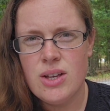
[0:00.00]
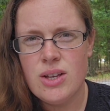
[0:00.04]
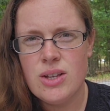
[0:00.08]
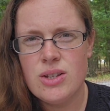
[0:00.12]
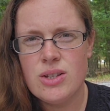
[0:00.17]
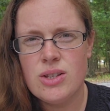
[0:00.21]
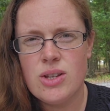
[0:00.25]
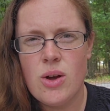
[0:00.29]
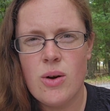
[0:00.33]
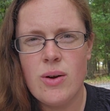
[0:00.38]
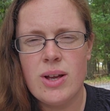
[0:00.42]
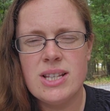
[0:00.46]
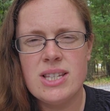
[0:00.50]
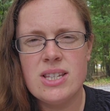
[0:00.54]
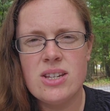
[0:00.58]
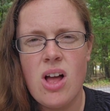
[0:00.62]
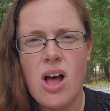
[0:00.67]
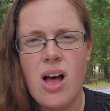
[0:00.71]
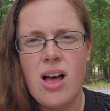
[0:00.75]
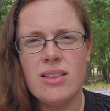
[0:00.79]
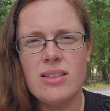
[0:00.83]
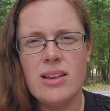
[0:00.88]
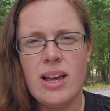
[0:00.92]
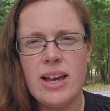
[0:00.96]
So it's
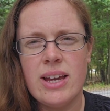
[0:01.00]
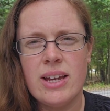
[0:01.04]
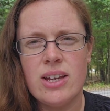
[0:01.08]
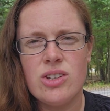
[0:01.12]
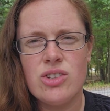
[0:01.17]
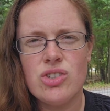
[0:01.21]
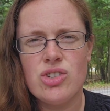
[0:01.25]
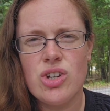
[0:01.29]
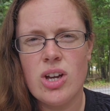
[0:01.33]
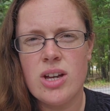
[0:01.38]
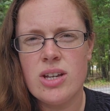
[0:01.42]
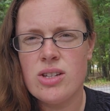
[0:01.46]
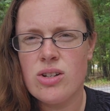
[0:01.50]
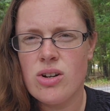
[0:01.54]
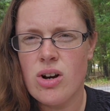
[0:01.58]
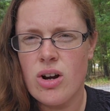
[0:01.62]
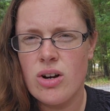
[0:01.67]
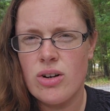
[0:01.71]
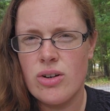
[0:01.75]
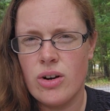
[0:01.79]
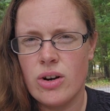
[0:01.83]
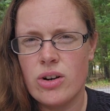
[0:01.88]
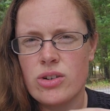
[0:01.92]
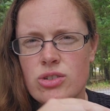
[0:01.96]
not like just our
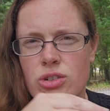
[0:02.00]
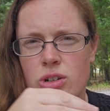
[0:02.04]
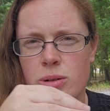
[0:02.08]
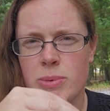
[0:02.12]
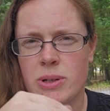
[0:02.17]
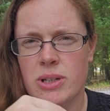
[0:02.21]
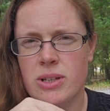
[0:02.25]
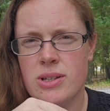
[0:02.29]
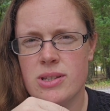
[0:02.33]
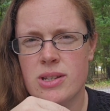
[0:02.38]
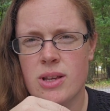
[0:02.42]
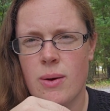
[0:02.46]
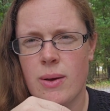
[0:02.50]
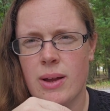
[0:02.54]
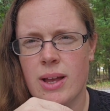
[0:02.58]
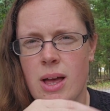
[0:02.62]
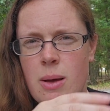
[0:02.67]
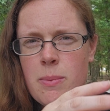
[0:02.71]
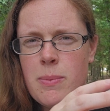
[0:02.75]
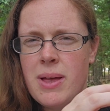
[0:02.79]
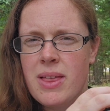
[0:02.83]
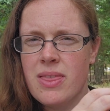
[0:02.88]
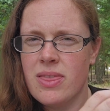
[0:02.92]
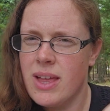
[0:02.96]
grocery bill is going
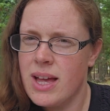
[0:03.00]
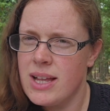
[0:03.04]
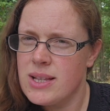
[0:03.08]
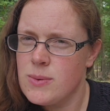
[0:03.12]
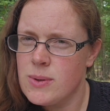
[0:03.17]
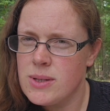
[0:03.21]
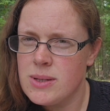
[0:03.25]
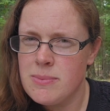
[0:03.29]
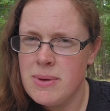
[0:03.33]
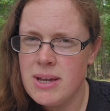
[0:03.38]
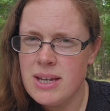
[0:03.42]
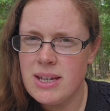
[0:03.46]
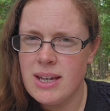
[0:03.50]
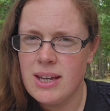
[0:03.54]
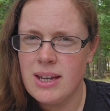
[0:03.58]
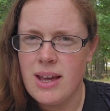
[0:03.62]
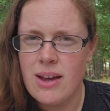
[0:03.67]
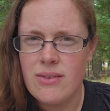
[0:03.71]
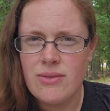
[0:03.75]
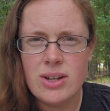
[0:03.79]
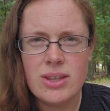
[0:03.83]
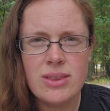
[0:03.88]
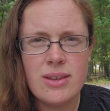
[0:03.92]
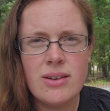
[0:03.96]
up and that's what's making
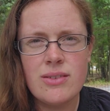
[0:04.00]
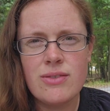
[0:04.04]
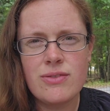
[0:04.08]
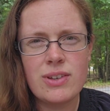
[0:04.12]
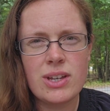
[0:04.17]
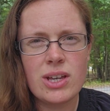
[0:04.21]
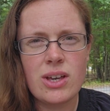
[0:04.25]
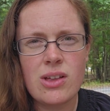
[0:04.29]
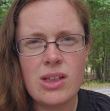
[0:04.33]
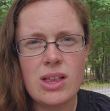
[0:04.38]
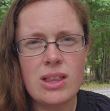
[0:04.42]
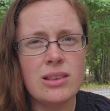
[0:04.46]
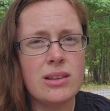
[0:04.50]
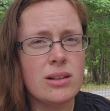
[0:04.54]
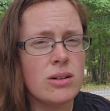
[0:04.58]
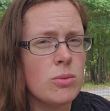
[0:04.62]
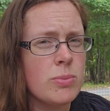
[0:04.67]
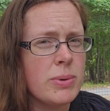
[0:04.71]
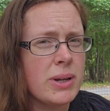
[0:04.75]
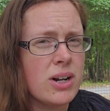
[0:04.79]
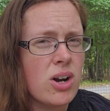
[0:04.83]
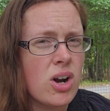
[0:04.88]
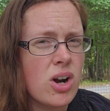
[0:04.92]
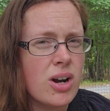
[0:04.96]
everything feel a little
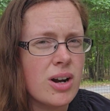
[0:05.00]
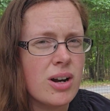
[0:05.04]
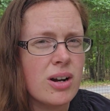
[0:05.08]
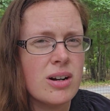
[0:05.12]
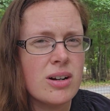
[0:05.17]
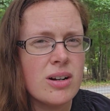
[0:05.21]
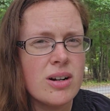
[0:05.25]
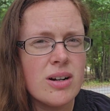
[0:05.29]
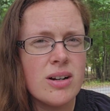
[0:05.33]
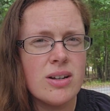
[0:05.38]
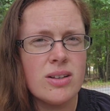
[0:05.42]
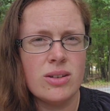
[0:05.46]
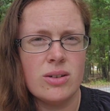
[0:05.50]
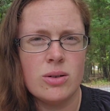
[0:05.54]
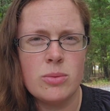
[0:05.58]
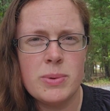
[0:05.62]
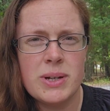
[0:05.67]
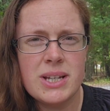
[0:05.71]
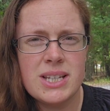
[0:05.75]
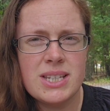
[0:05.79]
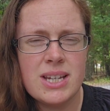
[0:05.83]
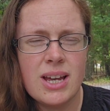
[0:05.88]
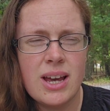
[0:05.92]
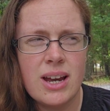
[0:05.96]
bit harder, a little
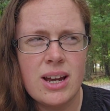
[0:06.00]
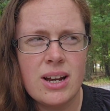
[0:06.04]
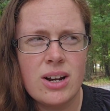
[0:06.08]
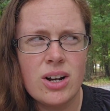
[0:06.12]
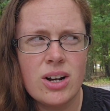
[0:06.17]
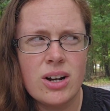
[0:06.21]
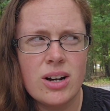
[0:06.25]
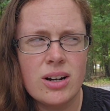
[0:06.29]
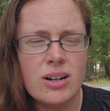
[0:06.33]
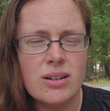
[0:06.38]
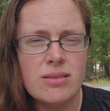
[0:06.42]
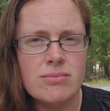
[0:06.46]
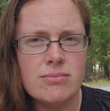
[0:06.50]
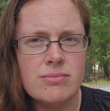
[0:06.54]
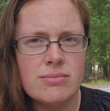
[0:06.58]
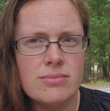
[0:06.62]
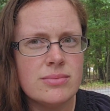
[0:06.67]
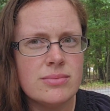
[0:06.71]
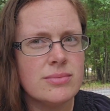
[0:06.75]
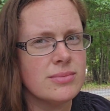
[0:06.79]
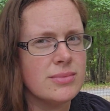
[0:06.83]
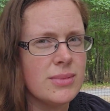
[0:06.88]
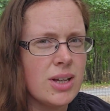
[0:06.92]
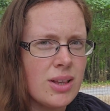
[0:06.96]
bit tighter,
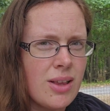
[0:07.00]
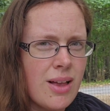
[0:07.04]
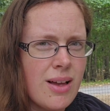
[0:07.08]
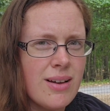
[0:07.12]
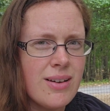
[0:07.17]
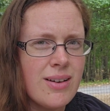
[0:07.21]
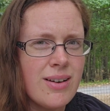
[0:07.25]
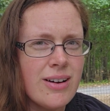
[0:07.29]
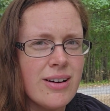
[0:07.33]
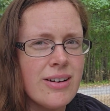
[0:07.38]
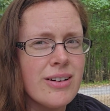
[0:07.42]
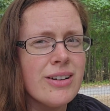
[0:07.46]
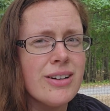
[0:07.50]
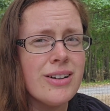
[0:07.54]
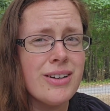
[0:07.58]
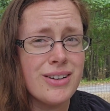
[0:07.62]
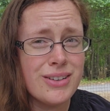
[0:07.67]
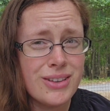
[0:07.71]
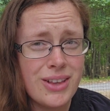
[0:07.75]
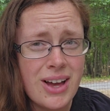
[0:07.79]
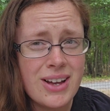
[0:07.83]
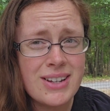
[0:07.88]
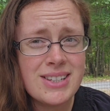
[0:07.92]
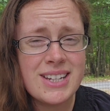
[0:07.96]
a lot harder, a
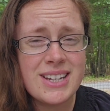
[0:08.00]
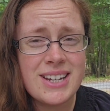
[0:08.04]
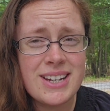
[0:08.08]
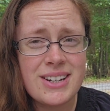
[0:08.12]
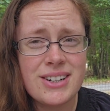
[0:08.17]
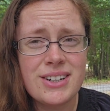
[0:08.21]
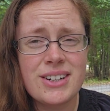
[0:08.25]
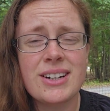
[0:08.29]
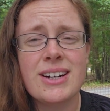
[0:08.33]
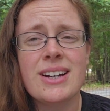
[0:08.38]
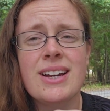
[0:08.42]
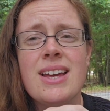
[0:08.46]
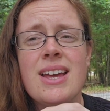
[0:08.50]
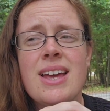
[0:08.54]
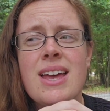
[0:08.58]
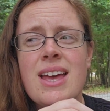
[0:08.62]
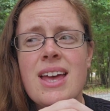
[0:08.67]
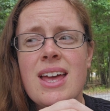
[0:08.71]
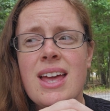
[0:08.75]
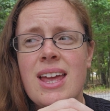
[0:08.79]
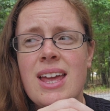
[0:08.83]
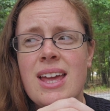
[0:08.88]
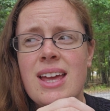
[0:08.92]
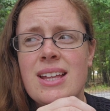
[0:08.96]
lot tighter.
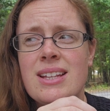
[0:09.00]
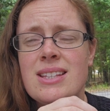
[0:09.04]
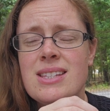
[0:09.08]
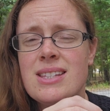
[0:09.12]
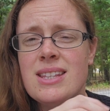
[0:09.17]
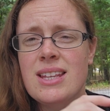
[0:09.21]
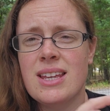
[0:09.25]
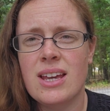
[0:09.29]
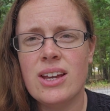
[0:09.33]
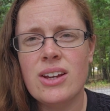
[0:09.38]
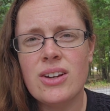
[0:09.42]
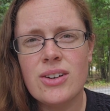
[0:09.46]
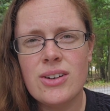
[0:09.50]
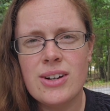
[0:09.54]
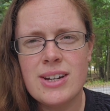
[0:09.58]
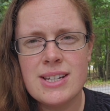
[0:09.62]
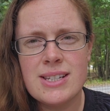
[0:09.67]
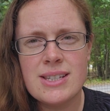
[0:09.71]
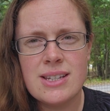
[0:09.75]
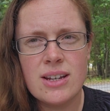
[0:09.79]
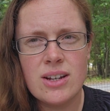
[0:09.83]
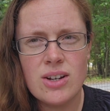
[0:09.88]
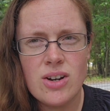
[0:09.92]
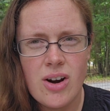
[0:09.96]
It's the
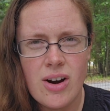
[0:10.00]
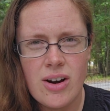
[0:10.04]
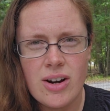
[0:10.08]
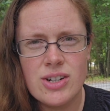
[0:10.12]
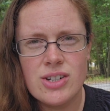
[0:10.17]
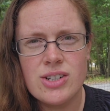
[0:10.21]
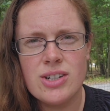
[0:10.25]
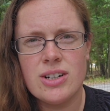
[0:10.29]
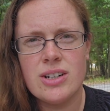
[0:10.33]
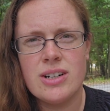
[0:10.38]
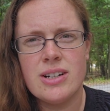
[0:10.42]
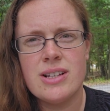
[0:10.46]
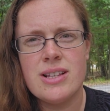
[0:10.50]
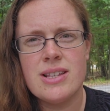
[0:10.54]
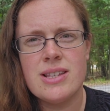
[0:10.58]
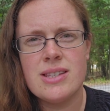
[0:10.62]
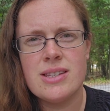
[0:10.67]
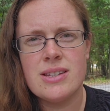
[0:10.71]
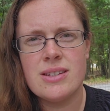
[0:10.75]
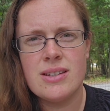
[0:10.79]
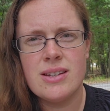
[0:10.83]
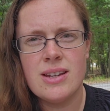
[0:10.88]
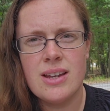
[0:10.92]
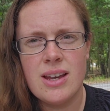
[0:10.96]
increase in car
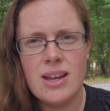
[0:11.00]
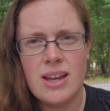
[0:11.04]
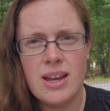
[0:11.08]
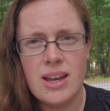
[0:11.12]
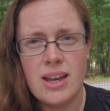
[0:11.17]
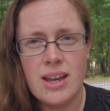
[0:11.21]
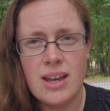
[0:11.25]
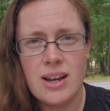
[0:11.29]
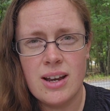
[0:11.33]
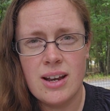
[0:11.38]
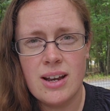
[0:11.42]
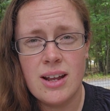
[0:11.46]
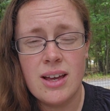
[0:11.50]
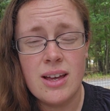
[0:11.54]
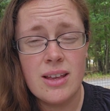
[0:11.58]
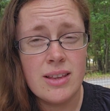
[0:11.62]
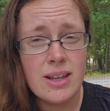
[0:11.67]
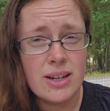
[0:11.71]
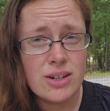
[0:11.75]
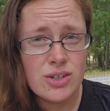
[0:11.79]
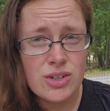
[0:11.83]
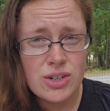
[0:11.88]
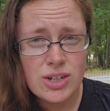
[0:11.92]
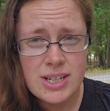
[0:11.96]
insurance, in
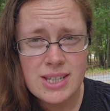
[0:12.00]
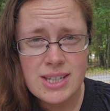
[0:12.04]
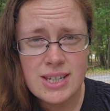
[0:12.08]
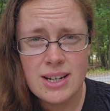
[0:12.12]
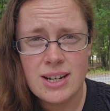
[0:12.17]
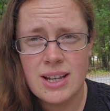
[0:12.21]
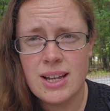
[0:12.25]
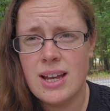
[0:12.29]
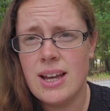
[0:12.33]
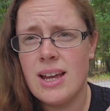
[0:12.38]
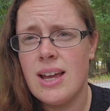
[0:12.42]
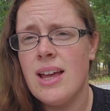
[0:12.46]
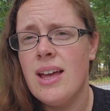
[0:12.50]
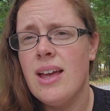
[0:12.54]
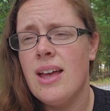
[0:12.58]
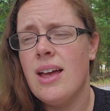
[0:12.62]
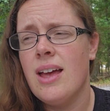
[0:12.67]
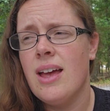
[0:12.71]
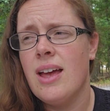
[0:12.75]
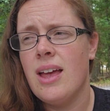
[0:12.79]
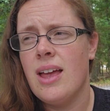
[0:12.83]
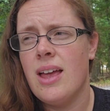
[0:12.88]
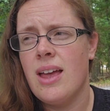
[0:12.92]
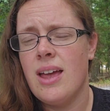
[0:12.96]
electricity,
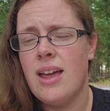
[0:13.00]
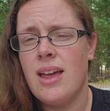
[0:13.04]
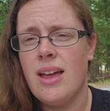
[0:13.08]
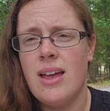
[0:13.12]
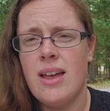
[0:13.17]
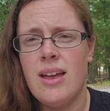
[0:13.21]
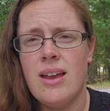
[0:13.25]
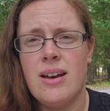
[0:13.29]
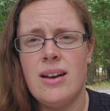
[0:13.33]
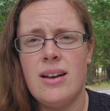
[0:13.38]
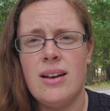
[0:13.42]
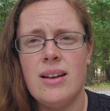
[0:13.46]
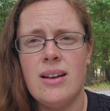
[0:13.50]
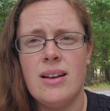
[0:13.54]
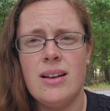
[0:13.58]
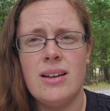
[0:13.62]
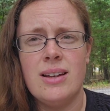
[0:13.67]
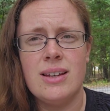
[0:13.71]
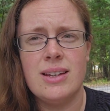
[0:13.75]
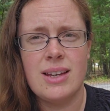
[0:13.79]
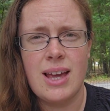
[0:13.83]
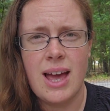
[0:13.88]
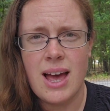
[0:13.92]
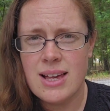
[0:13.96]
in
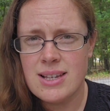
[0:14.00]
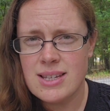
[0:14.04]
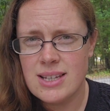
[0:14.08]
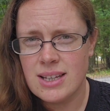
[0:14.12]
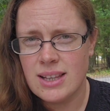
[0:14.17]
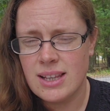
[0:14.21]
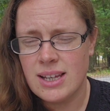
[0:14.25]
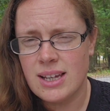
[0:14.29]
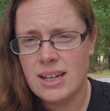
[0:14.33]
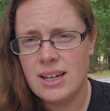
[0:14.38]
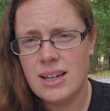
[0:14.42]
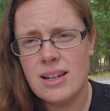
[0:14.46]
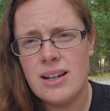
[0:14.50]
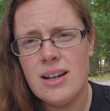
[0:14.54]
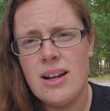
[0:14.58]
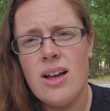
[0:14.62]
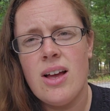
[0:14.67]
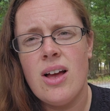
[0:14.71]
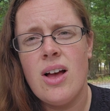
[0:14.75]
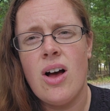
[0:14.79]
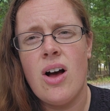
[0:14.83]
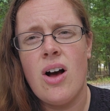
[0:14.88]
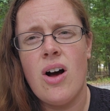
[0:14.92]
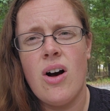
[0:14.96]
gasoline,
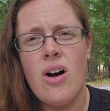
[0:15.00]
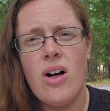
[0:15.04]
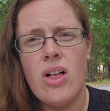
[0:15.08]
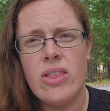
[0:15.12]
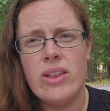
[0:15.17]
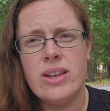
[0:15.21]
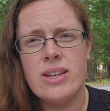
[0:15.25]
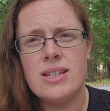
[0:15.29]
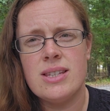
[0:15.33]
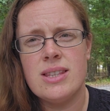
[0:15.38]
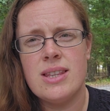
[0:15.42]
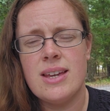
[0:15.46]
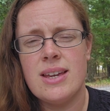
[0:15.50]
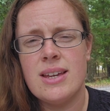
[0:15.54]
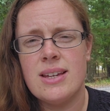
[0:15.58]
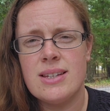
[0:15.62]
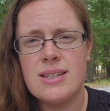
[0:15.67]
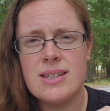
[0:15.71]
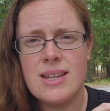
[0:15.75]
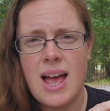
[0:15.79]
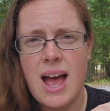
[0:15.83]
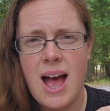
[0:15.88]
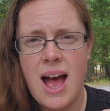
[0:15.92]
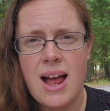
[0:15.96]
all these
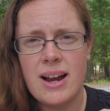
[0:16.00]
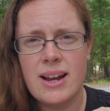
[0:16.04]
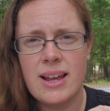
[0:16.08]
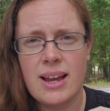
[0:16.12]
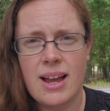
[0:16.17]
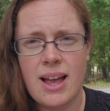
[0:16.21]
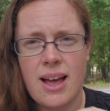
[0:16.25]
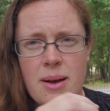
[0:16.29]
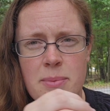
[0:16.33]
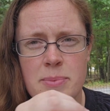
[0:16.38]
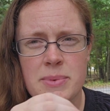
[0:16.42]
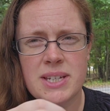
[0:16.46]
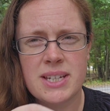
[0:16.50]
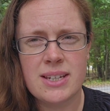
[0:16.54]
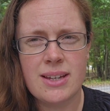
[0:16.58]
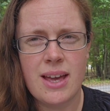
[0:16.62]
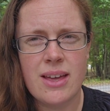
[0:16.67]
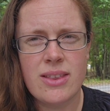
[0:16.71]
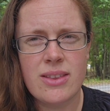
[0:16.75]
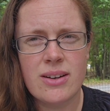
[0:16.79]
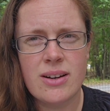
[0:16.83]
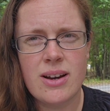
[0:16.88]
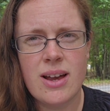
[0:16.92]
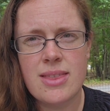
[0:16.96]
things adding up
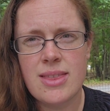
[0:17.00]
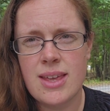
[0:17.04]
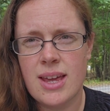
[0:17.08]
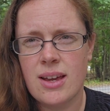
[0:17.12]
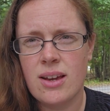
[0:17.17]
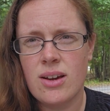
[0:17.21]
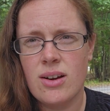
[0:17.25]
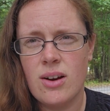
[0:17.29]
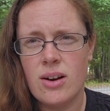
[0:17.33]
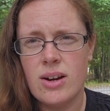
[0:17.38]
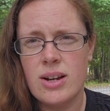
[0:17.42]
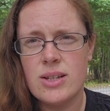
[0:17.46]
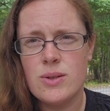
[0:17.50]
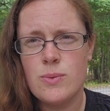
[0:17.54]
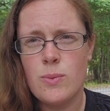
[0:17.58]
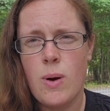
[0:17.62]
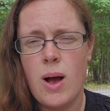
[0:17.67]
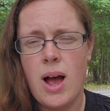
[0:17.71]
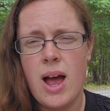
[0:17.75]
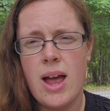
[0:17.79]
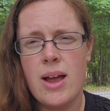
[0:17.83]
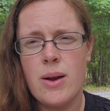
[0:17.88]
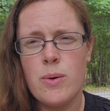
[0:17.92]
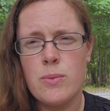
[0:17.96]
together, I think, is
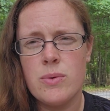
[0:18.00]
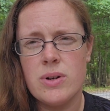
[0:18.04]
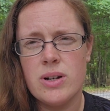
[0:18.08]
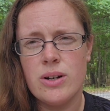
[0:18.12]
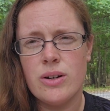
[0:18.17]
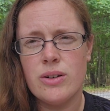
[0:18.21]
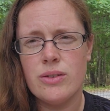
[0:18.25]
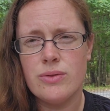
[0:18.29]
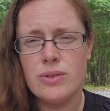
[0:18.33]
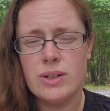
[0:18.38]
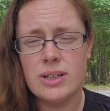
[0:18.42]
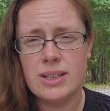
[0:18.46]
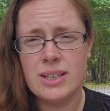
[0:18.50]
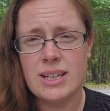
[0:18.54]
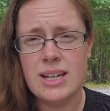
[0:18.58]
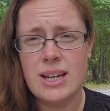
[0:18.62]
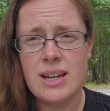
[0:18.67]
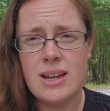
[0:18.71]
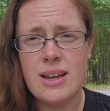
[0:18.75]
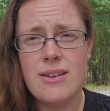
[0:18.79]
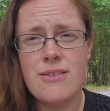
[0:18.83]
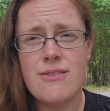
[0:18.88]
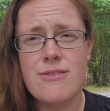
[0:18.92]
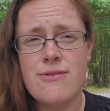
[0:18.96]
why we're
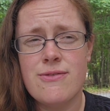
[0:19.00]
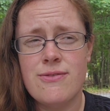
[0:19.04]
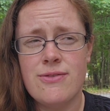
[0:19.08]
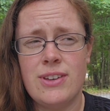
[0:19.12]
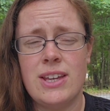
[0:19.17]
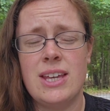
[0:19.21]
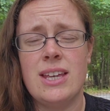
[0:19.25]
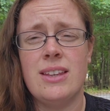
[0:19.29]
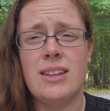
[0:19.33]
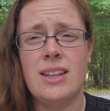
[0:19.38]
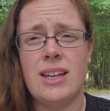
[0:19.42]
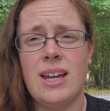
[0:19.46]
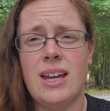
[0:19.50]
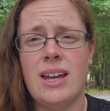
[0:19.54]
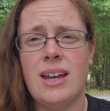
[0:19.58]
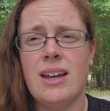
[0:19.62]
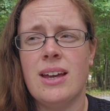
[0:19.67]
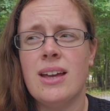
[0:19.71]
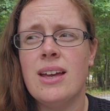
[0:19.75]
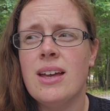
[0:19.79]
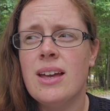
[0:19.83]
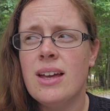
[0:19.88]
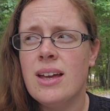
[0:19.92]
really feeling